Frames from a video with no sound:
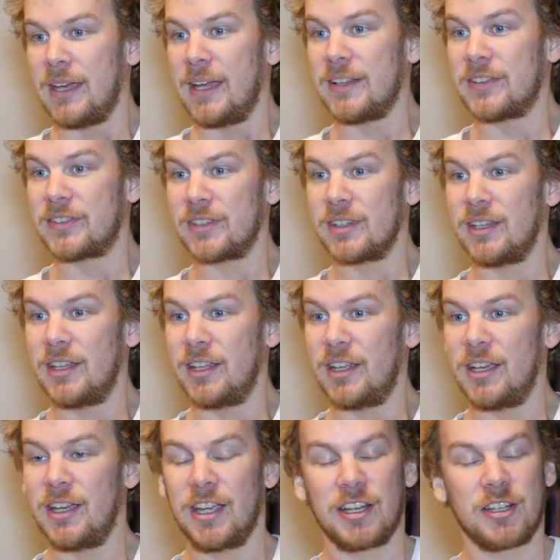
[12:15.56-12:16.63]
It's
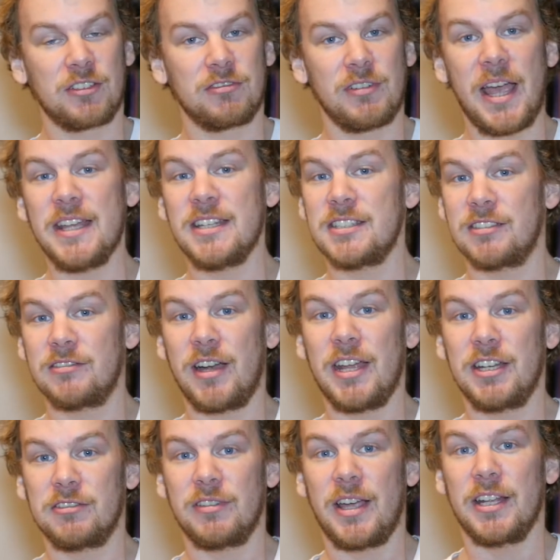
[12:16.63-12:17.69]
a great
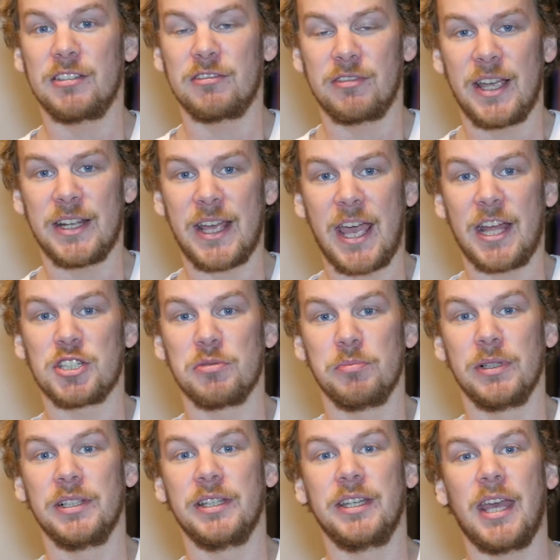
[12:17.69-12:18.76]
engine
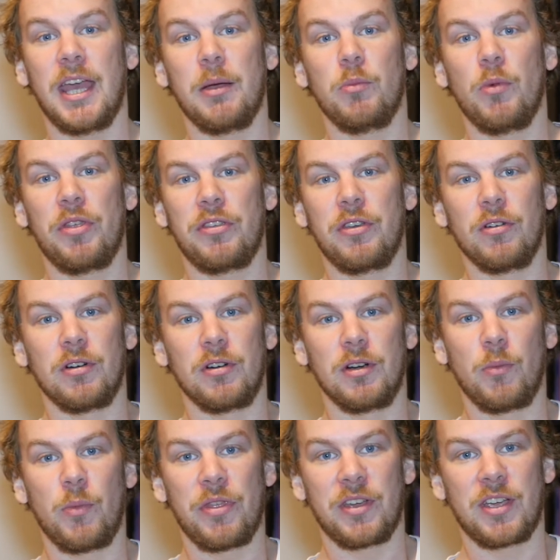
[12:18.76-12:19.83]
building game with
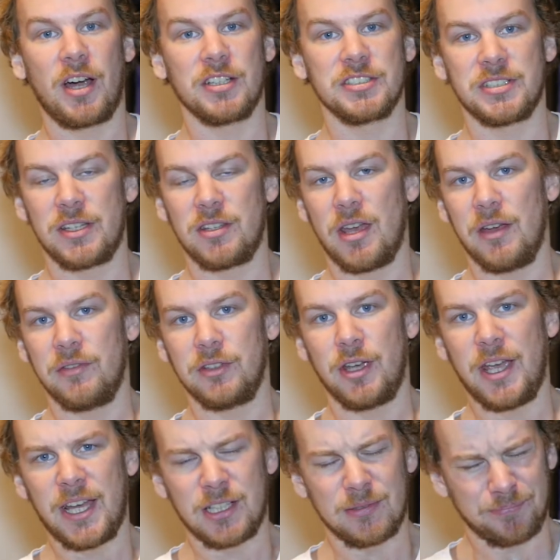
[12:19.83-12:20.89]
the cards that you have in
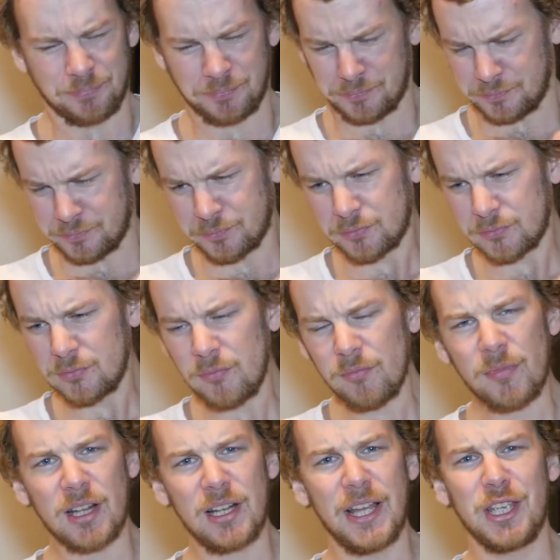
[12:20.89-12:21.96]
your hand.
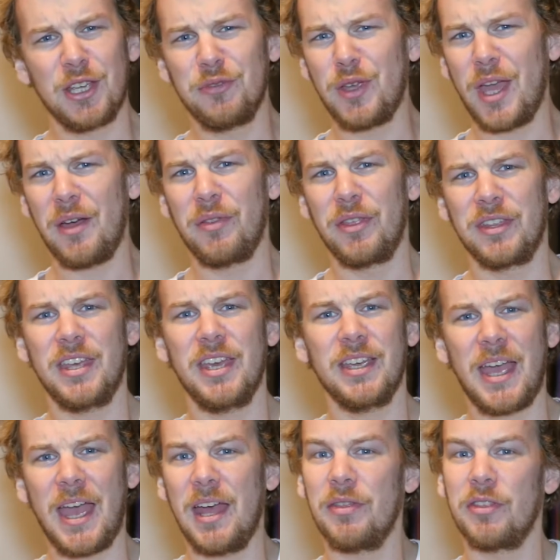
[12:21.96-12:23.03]
Like if you have the
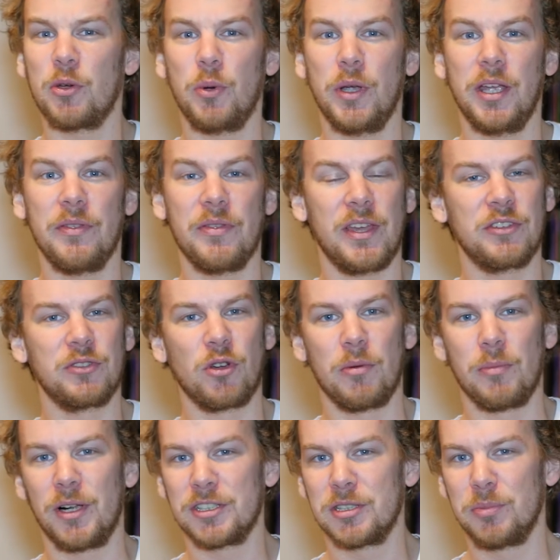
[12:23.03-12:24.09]
king and the queen, they score
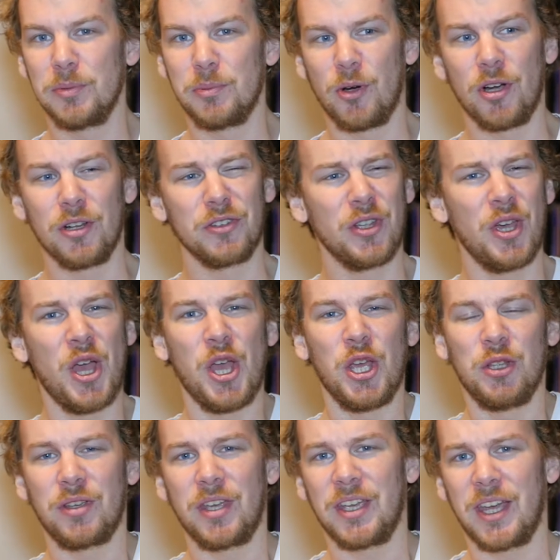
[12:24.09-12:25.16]
multiple points.
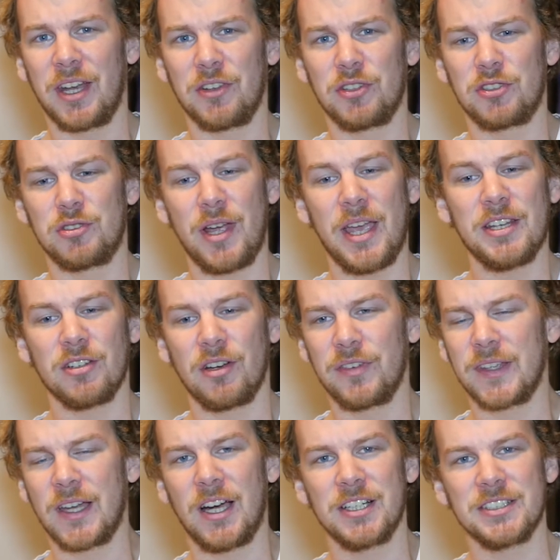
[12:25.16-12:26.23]
You can get a straight of
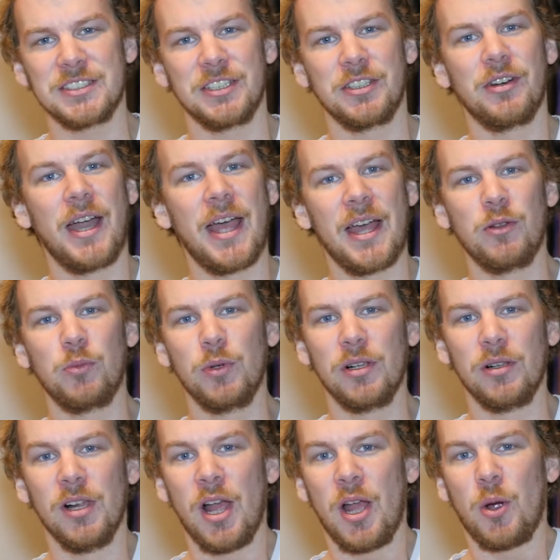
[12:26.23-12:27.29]
cards in your hand
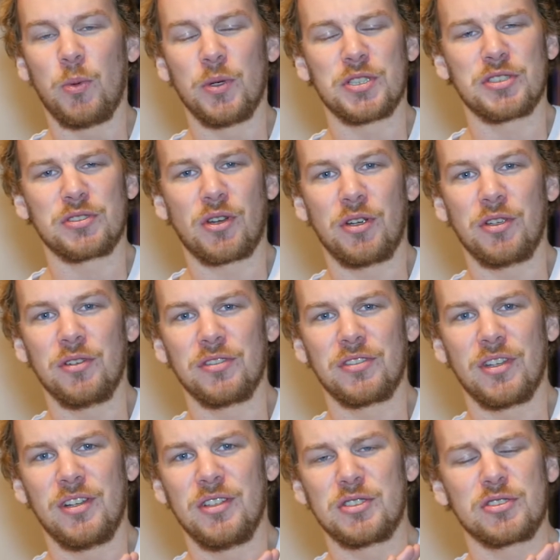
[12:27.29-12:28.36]
which
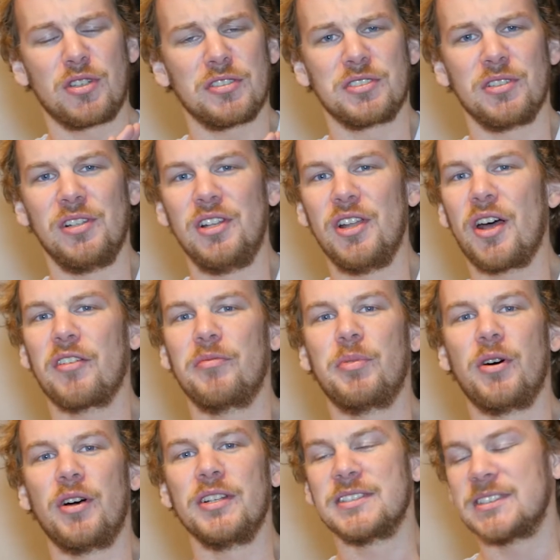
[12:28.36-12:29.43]
scores you a lot of
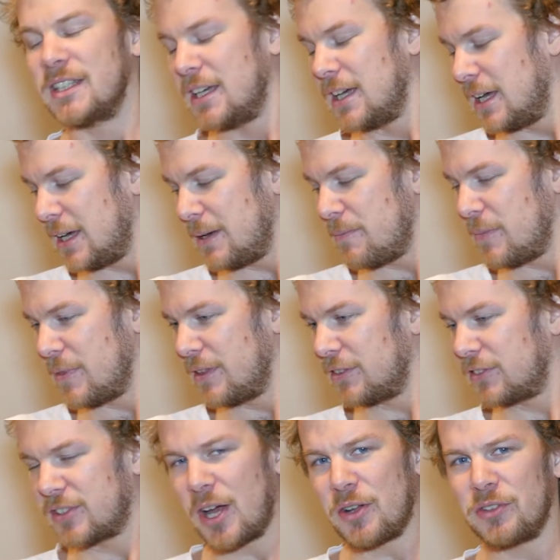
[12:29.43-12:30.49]
points.
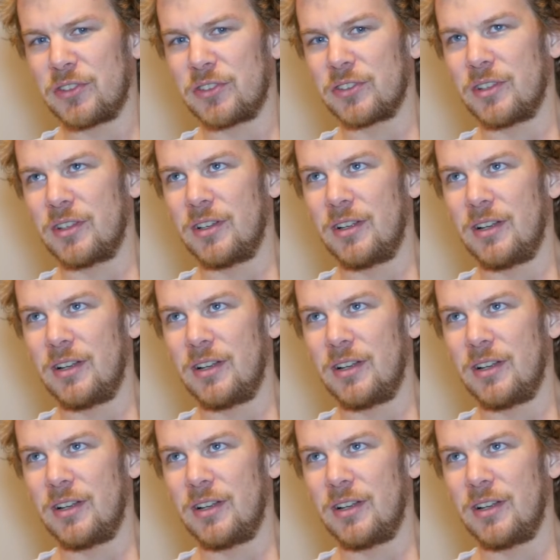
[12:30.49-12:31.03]
Sounds